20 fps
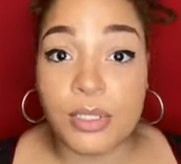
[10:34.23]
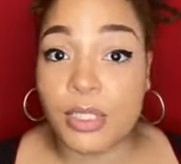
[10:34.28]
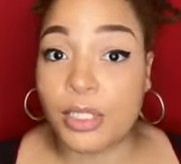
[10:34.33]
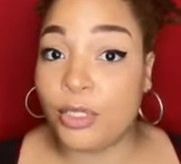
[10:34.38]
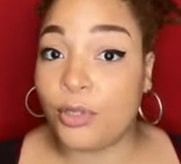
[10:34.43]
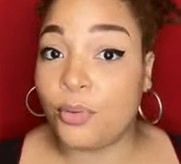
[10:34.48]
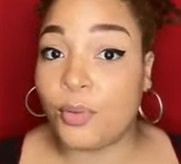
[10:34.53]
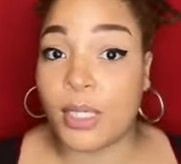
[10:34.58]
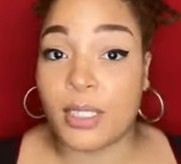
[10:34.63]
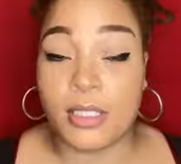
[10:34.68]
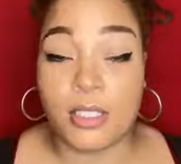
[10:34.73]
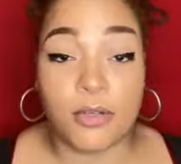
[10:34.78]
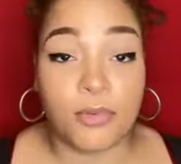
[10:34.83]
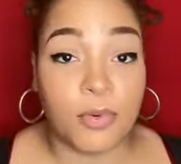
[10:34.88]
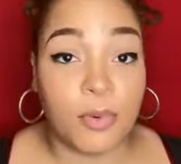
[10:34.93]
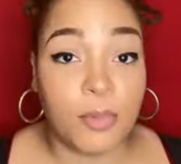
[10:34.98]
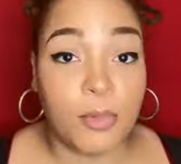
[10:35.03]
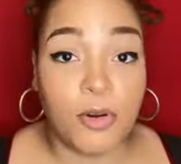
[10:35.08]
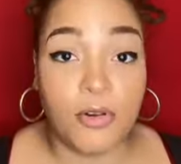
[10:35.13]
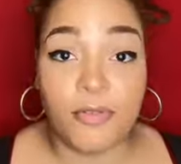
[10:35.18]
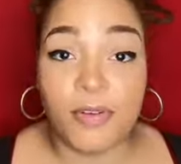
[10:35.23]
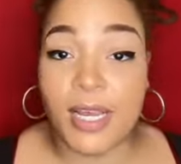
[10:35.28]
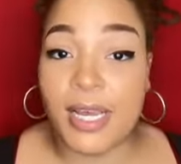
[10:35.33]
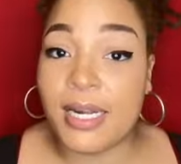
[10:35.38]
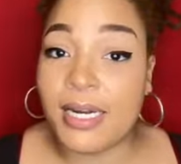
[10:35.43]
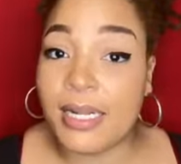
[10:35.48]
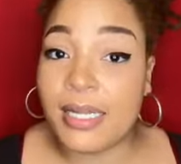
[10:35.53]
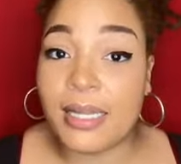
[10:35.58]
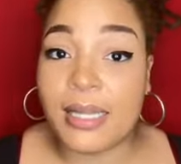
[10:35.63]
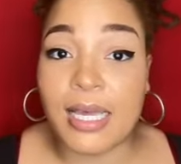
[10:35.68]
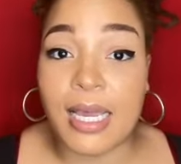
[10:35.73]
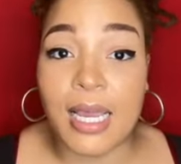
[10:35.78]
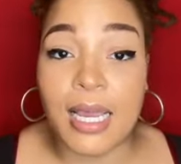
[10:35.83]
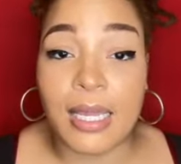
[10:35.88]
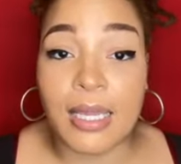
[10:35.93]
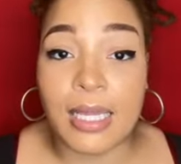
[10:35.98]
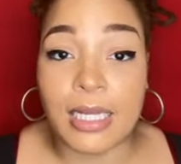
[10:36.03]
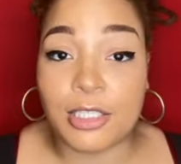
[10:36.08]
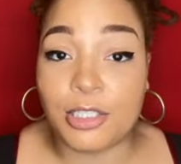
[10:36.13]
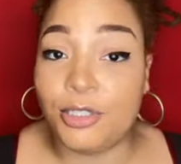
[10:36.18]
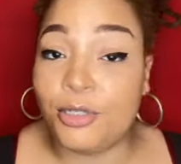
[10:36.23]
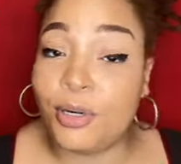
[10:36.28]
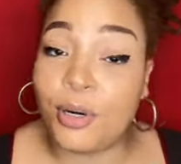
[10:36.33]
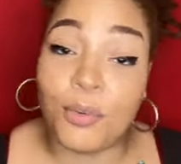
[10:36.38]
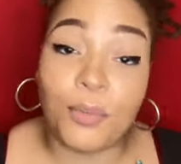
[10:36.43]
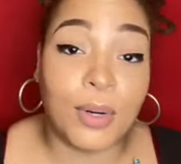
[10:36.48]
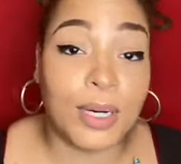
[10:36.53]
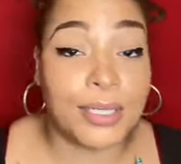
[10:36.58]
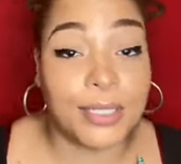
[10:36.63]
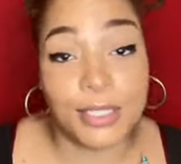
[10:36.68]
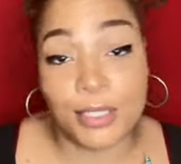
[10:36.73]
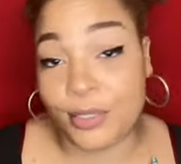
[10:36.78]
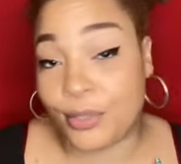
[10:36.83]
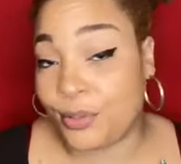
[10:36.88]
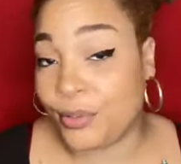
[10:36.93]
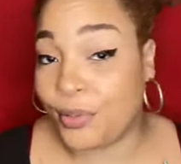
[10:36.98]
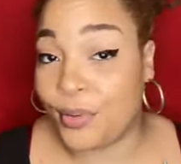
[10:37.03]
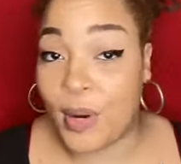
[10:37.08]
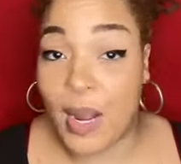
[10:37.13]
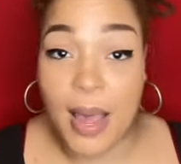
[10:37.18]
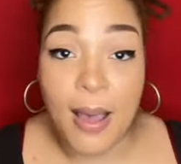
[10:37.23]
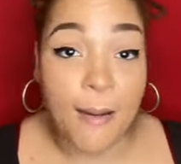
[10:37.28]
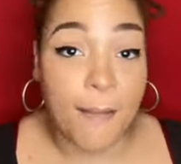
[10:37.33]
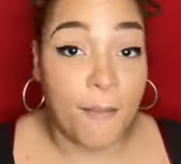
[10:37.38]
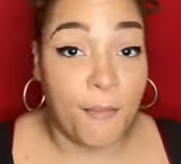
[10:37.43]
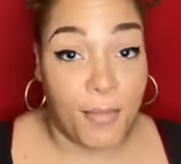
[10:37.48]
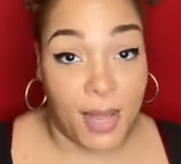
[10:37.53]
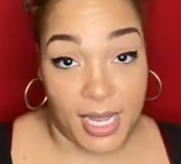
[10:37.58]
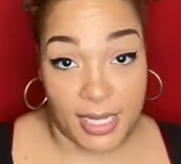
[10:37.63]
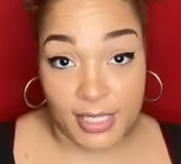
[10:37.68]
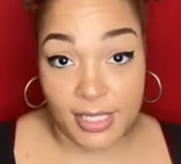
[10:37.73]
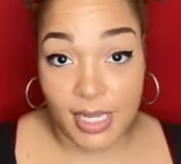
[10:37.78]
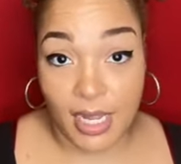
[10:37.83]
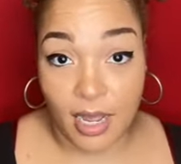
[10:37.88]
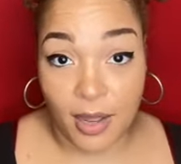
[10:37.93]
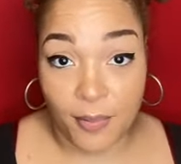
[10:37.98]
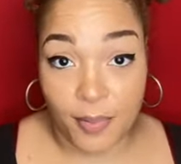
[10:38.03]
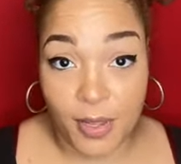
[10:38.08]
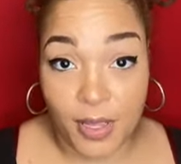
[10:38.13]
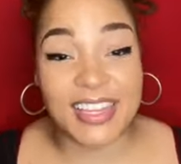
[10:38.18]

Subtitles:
You want to remove anything that you don't want to mess up.